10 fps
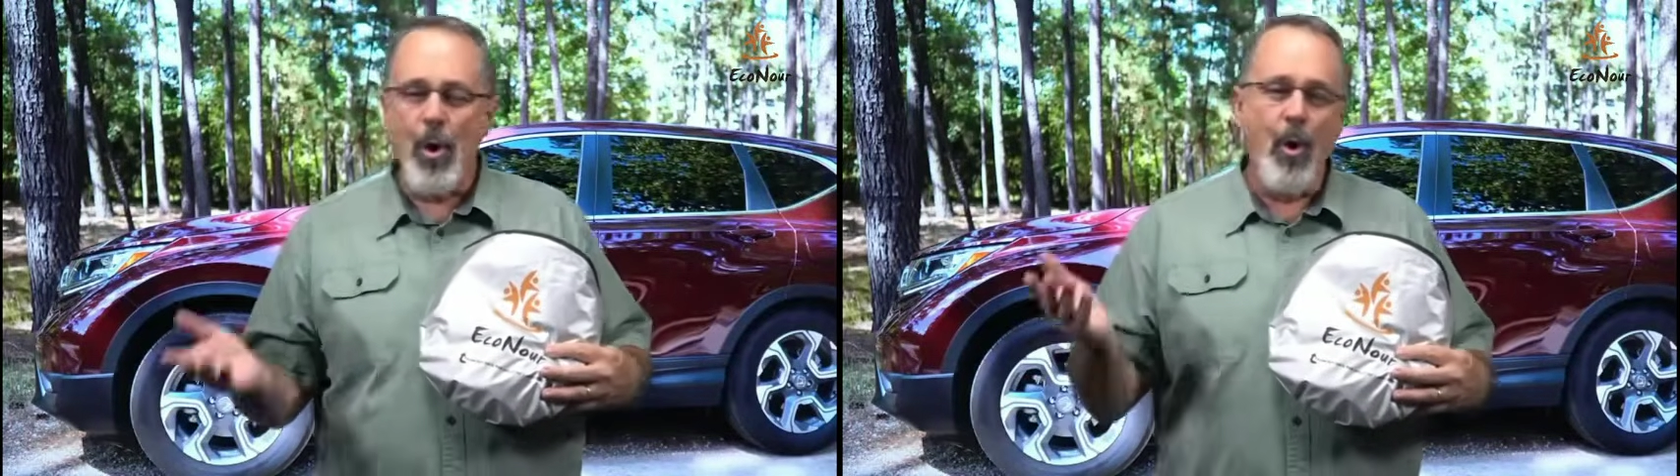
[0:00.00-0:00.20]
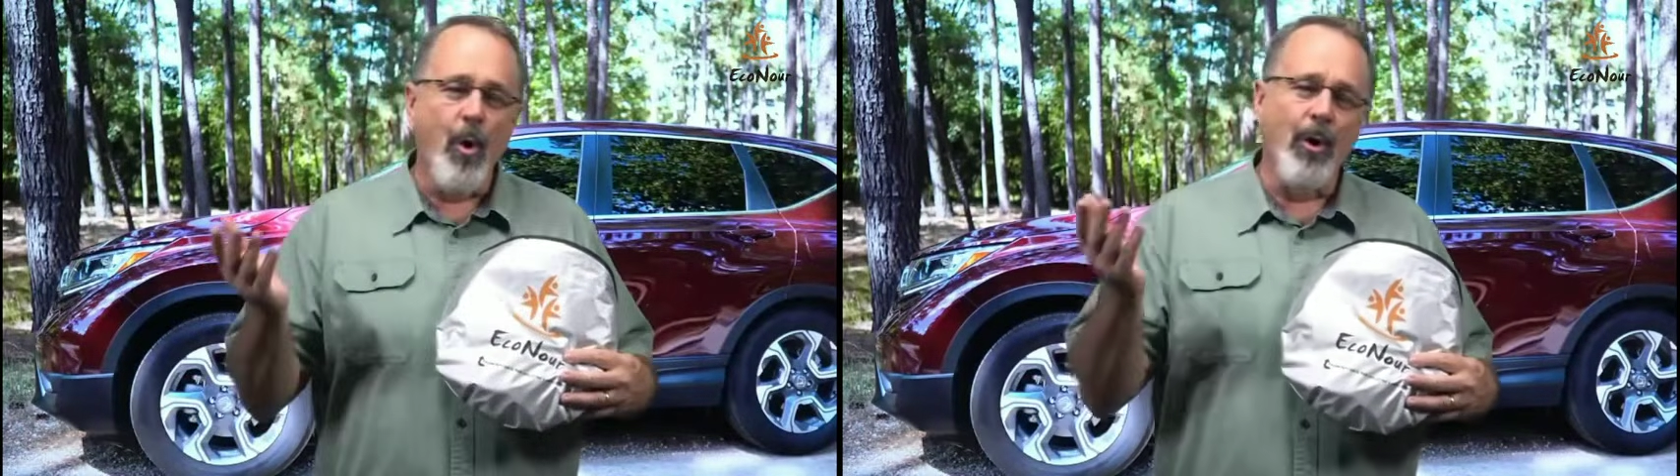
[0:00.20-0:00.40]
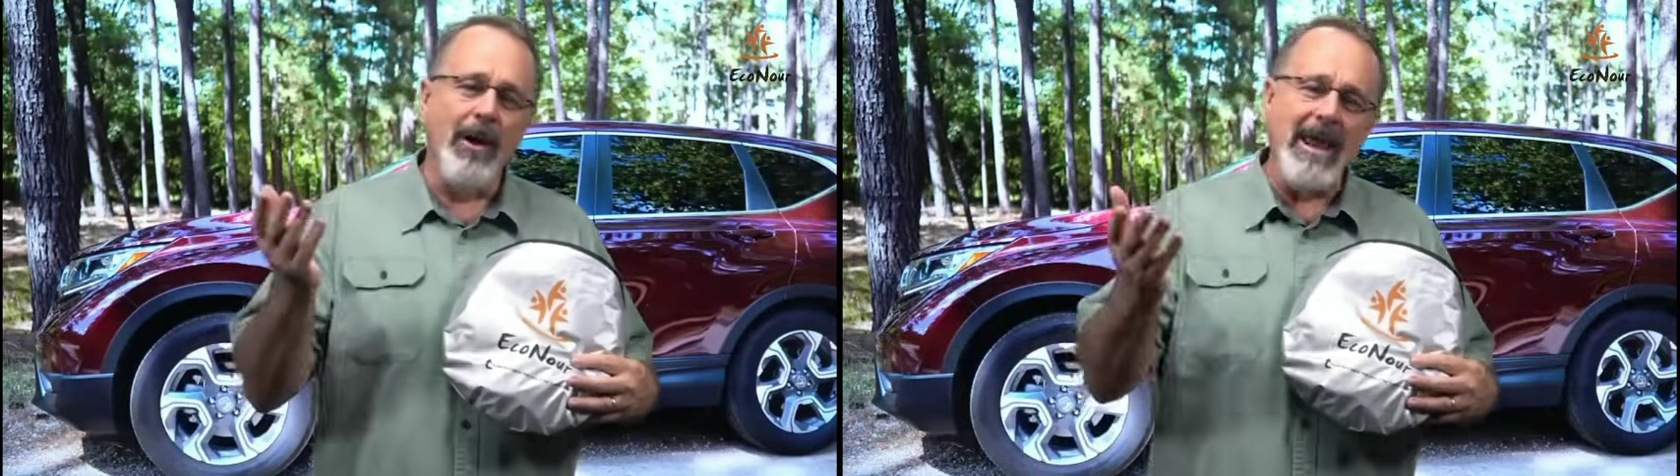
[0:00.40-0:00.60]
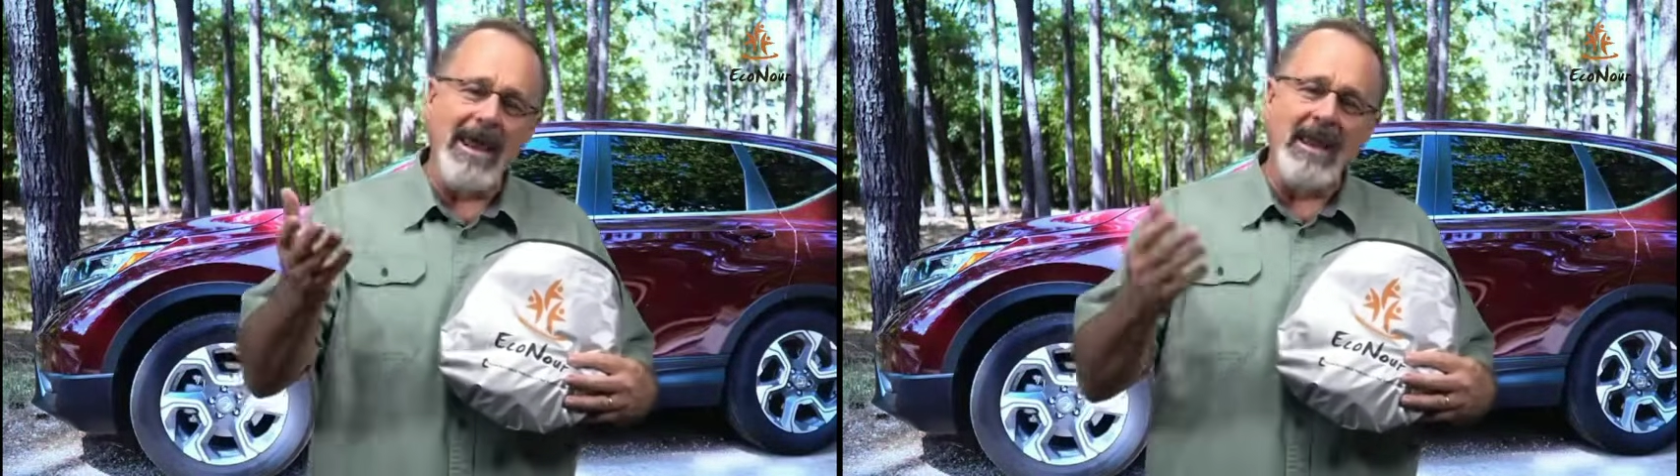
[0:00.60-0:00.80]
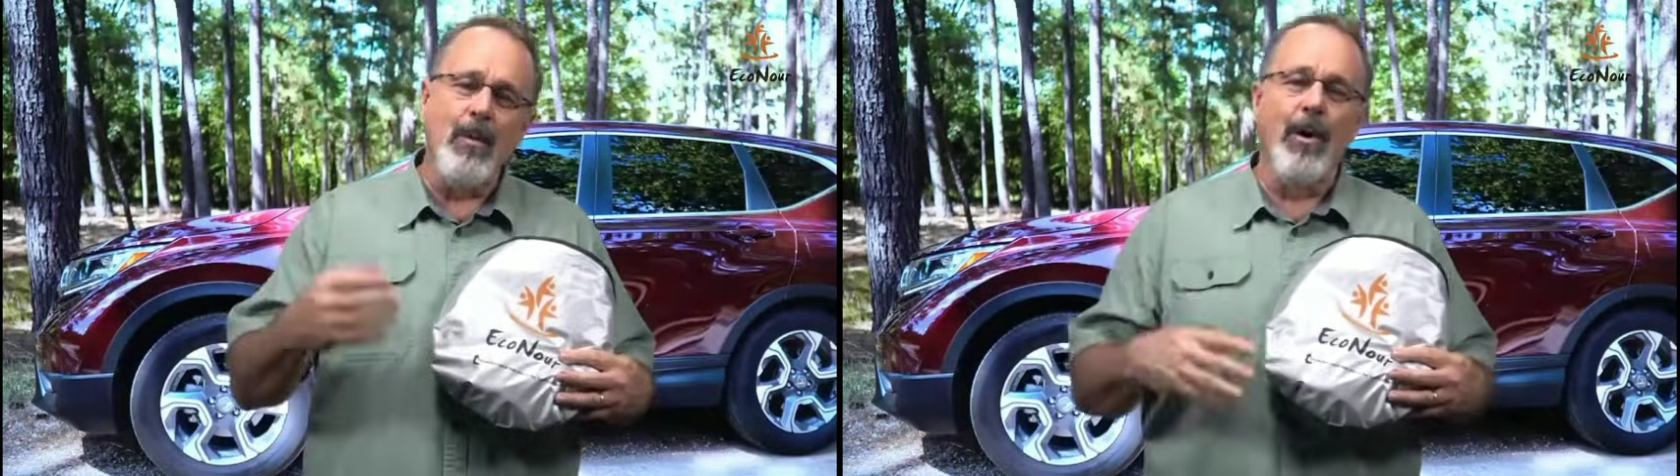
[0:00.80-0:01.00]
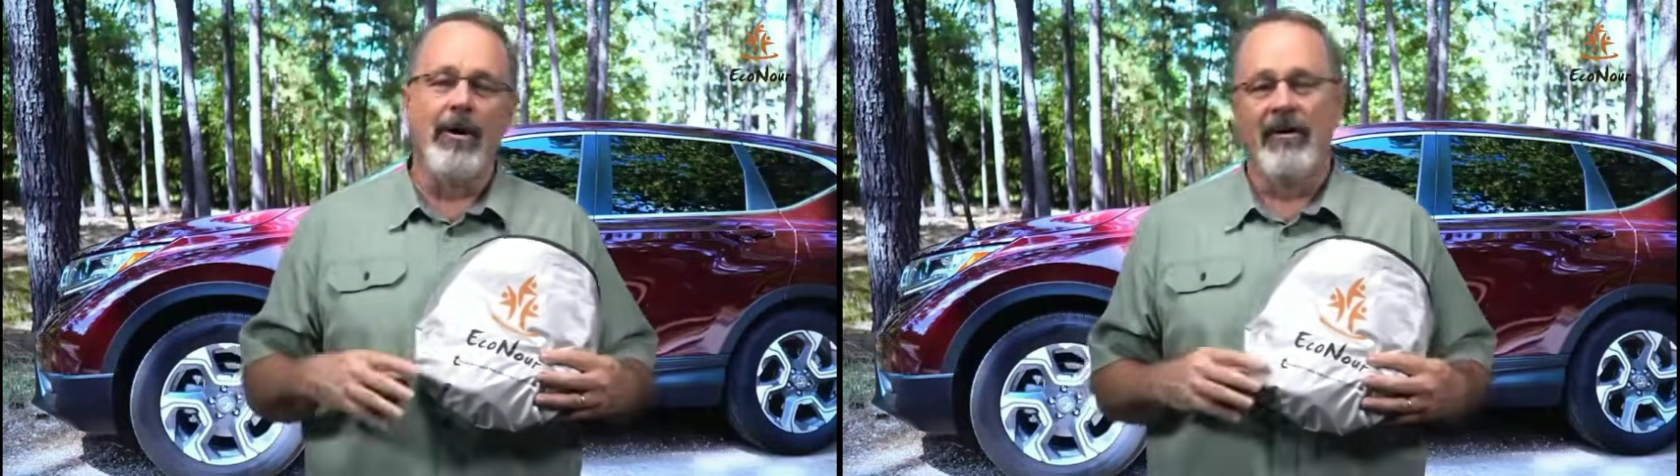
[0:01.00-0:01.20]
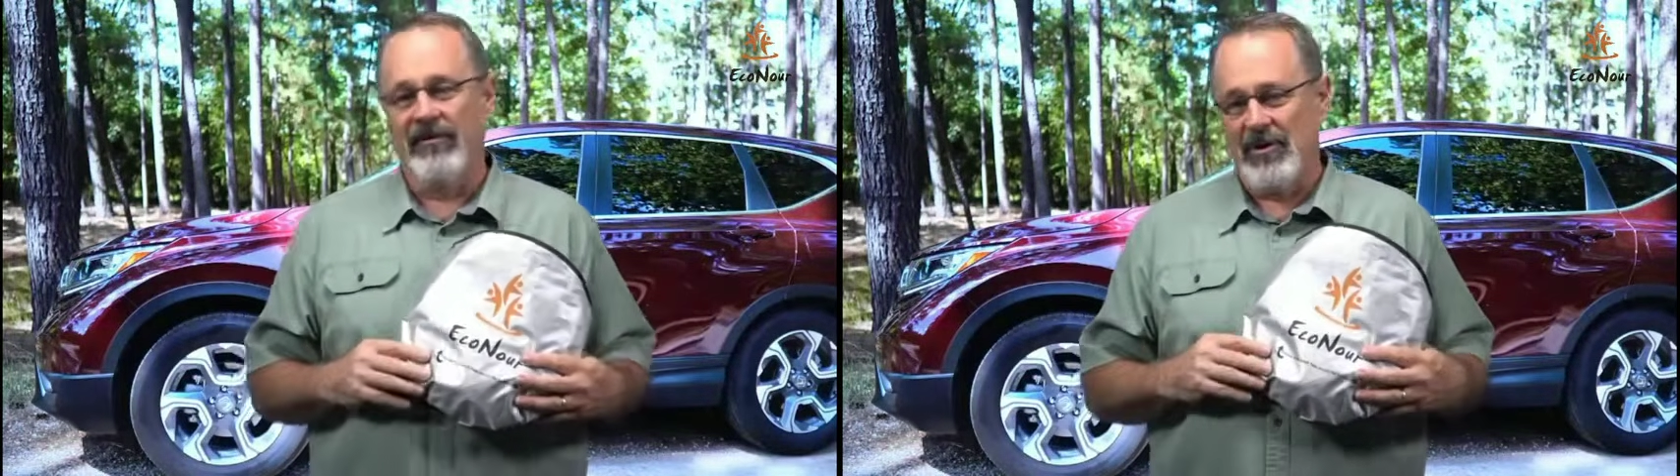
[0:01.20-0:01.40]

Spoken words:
or anywhere else in